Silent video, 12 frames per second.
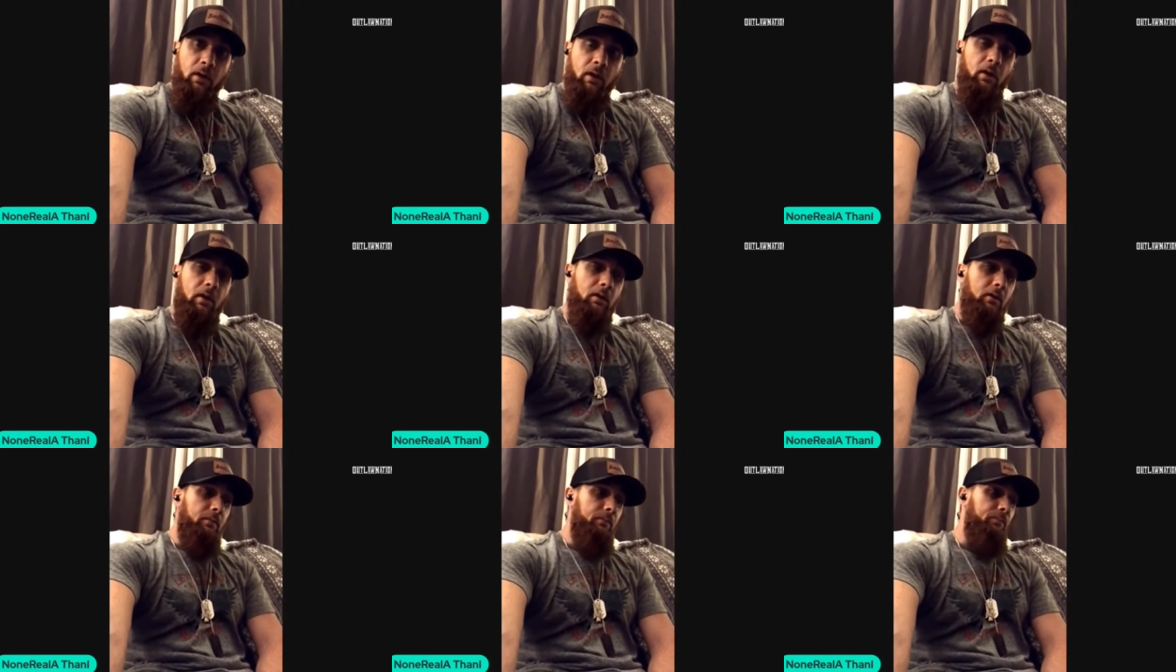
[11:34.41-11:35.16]

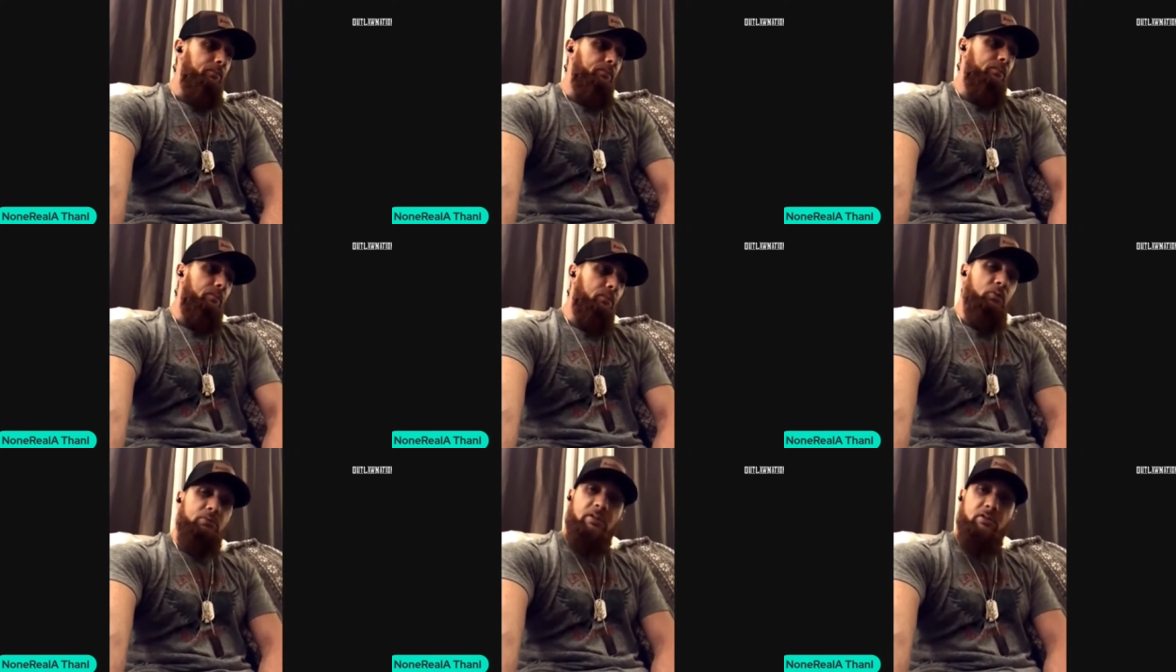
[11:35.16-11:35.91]
um,
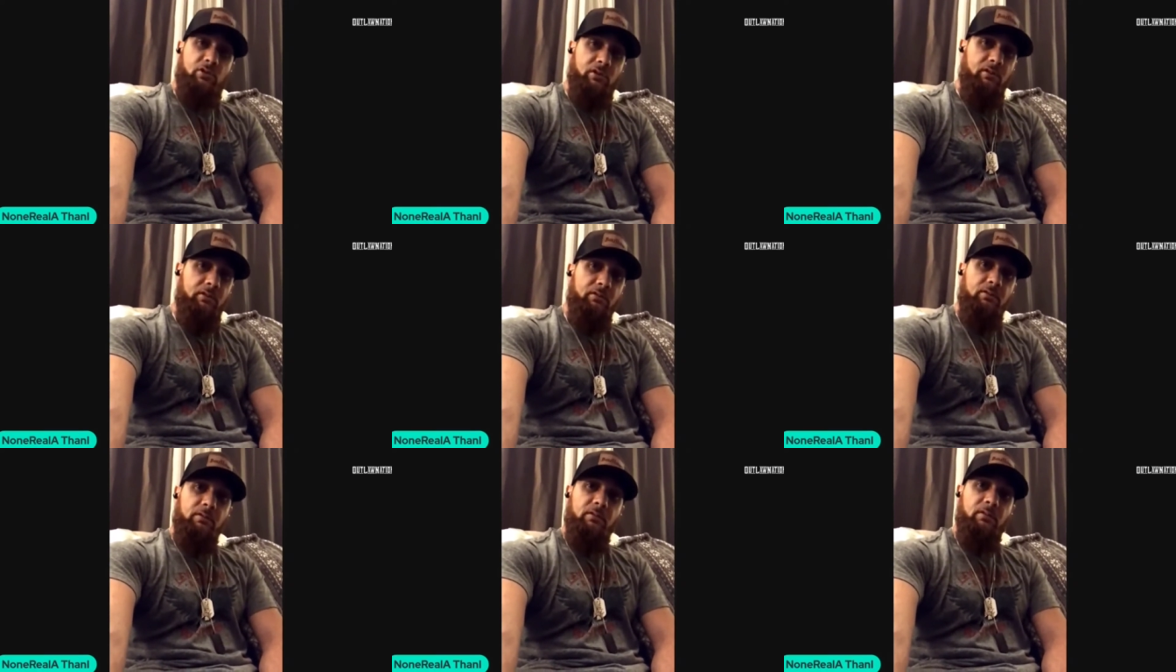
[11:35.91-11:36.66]
musician,
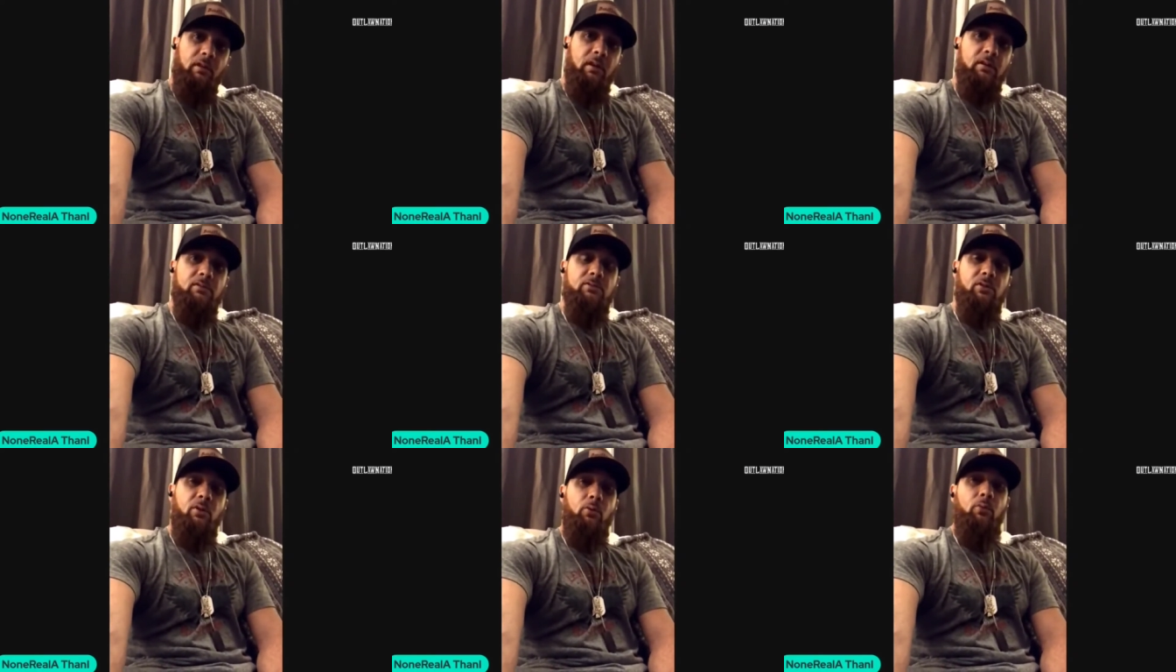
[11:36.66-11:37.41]
and
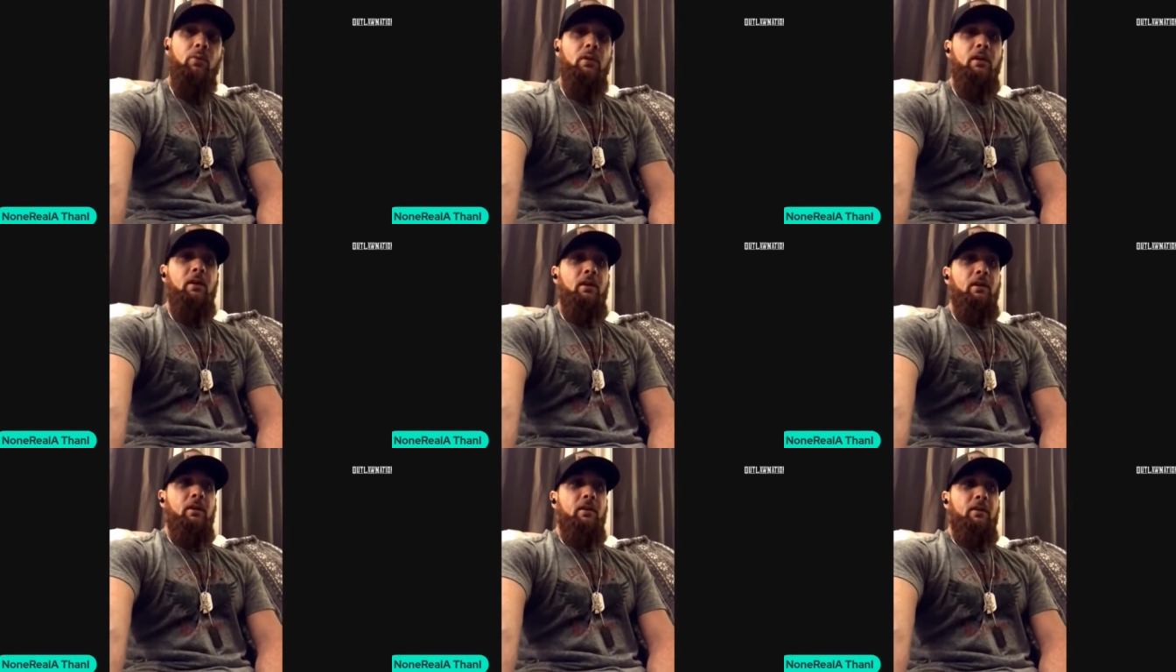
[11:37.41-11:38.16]
so
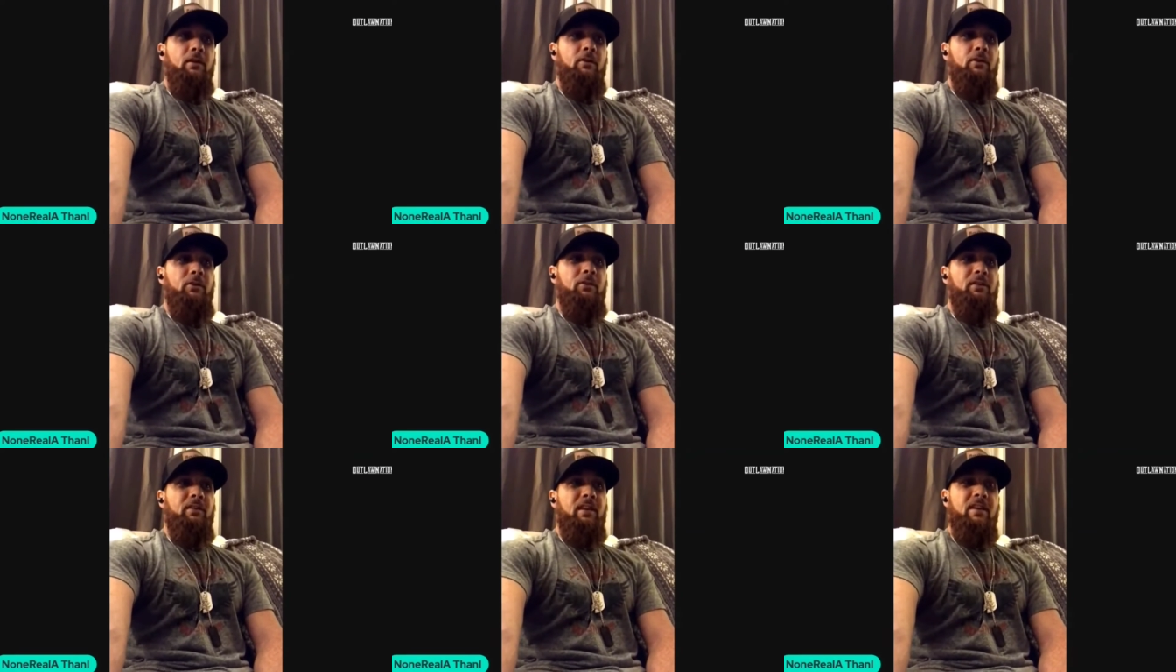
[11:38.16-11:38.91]

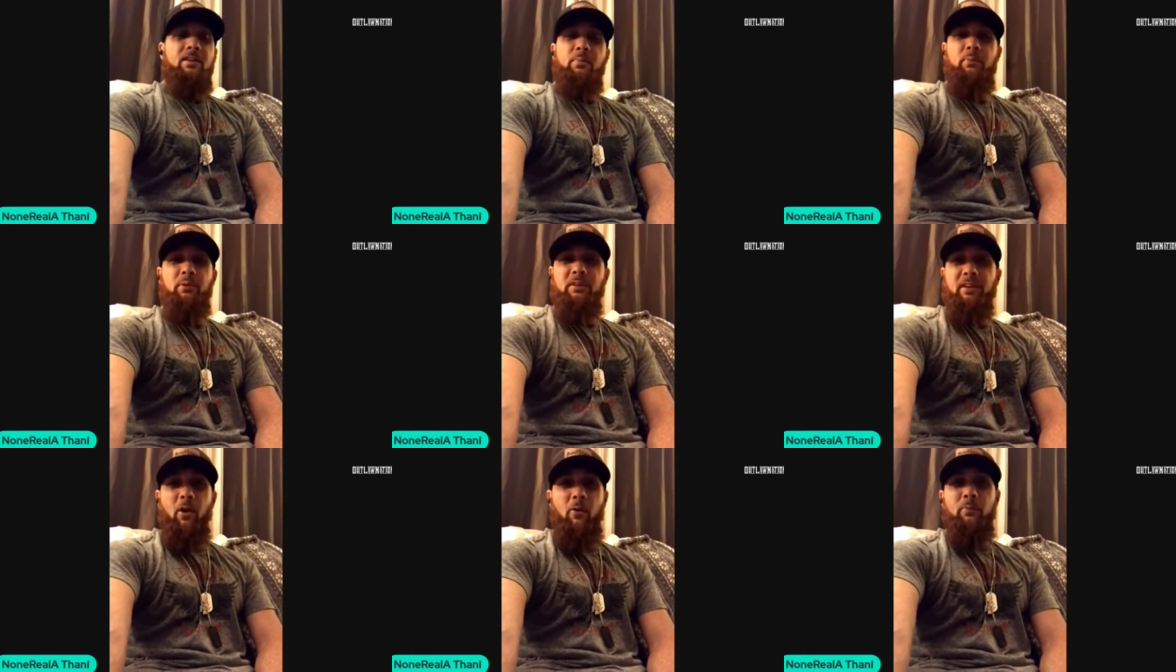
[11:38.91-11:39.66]
he
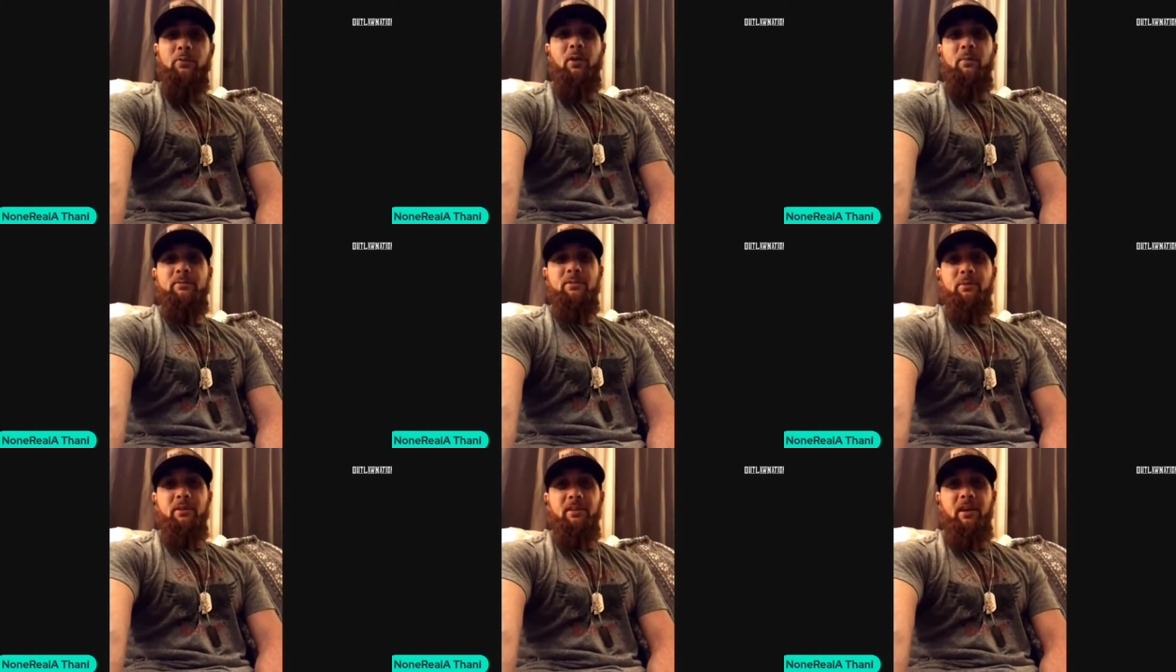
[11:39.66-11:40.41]
completely opened up to
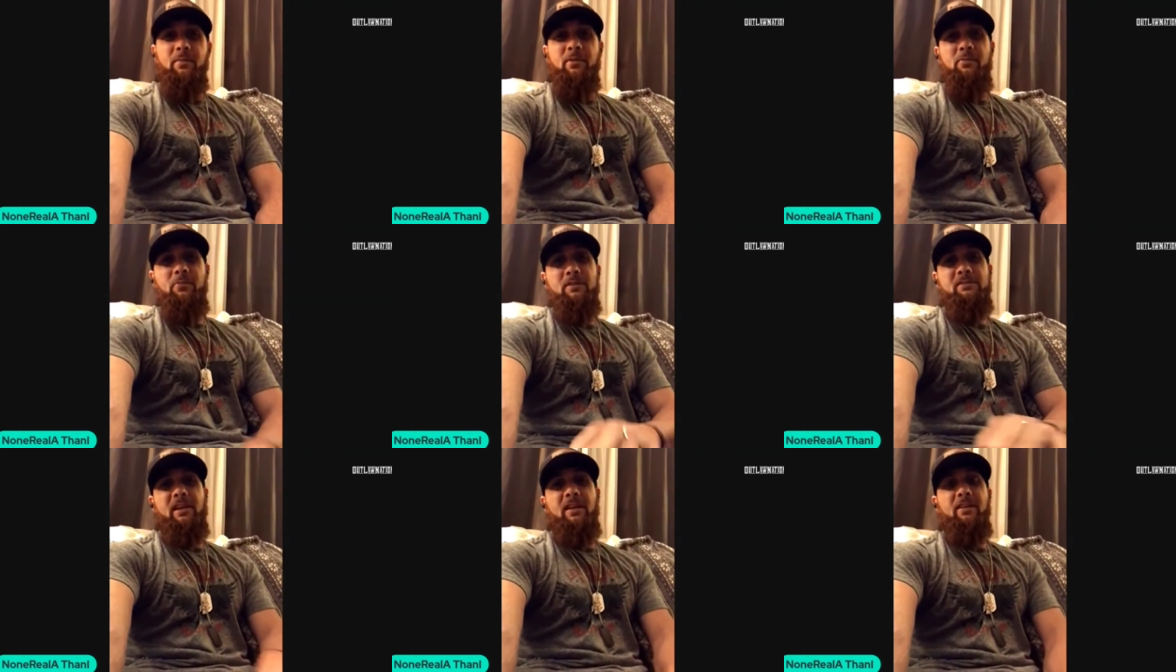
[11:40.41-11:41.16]
me. I mean, we
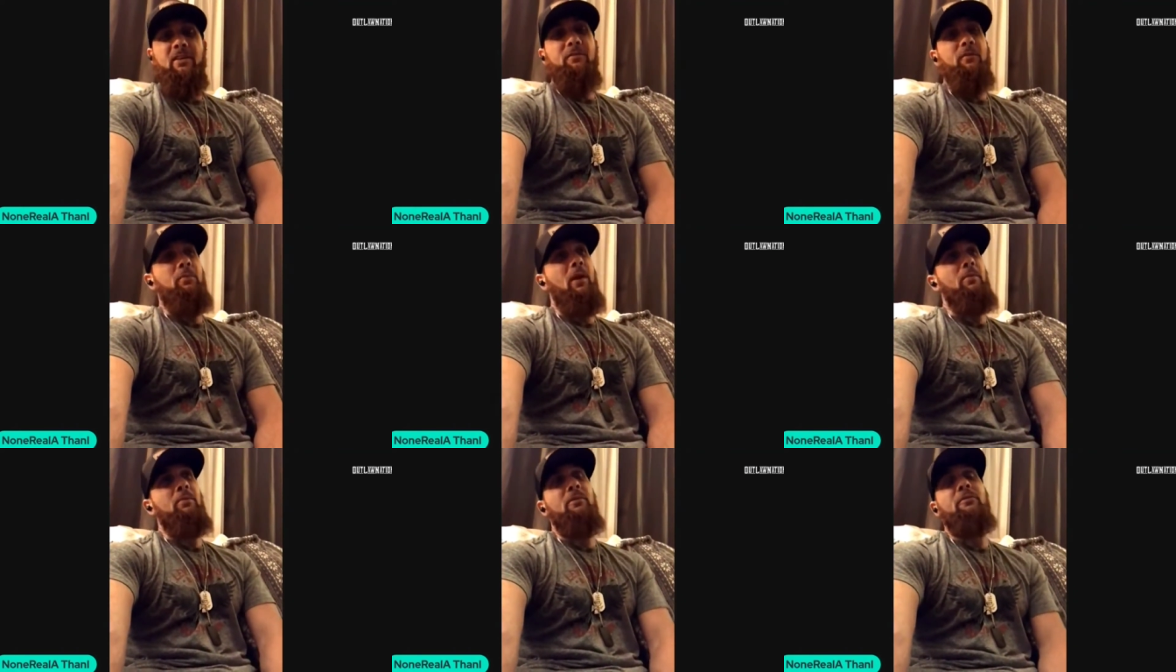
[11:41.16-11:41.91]
sat there for
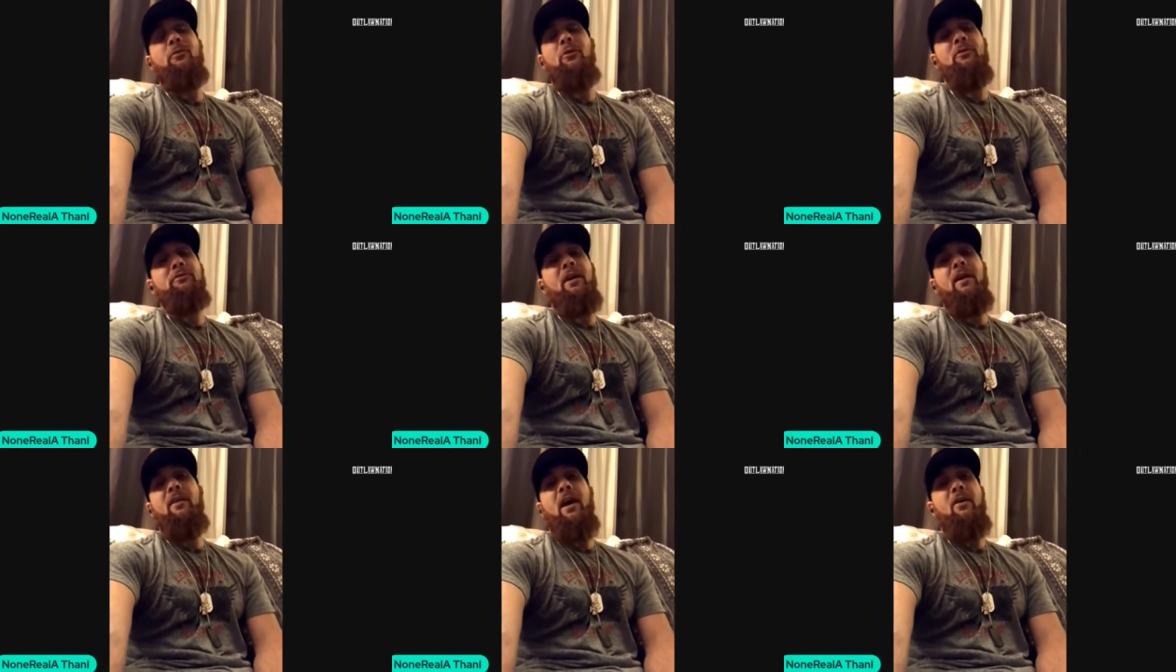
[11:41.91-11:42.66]
probably four or
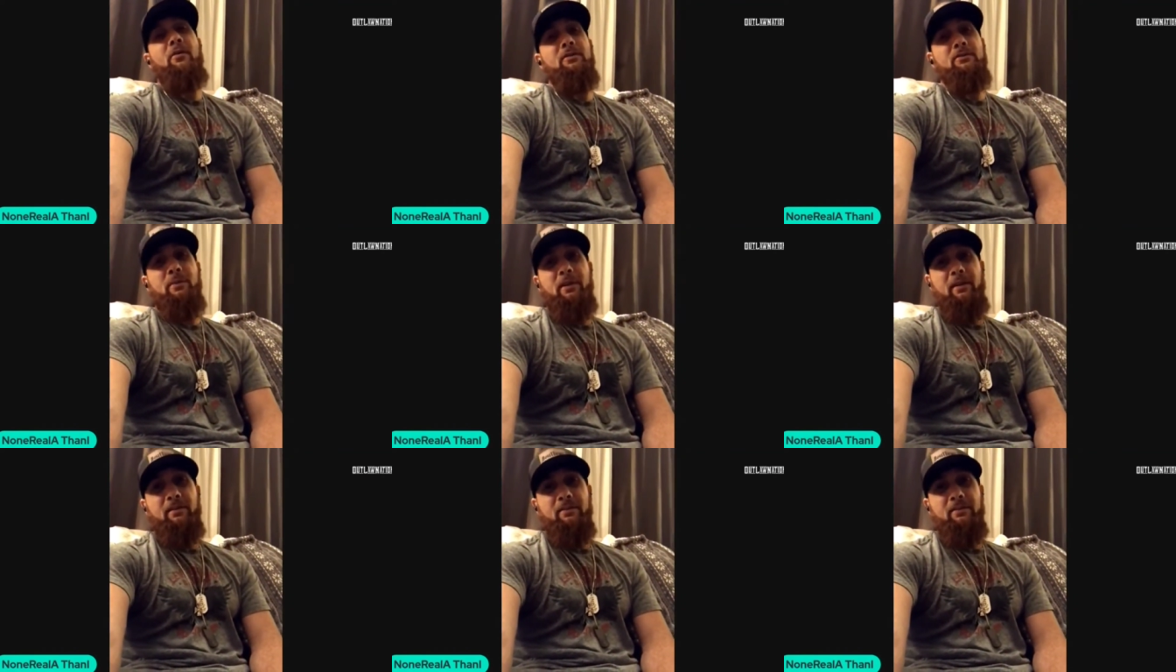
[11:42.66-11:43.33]
five hours, man.